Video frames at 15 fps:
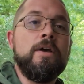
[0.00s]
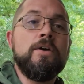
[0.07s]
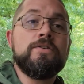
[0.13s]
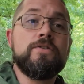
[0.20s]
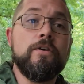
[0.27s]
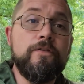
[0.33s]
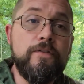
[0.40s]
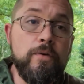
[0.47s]

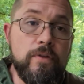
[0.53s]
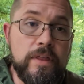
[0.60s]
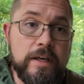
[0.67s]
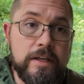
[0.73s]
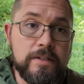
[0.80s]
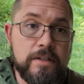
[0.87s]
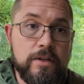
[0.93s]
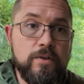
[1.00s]
So a few
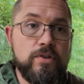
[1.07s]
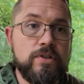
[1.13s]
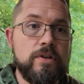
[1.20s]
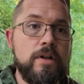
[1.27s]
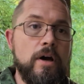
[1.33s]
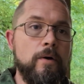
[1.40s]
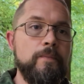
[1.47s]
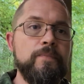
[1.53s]
things that you should
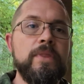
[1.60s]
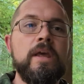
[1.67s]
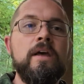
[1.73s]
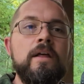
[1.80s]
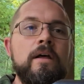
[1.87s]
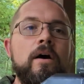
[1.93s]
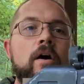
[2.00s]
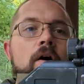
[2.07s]
know.
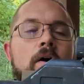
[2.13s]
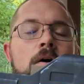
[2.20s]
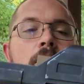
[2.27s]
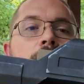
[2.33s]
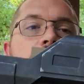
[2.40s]
All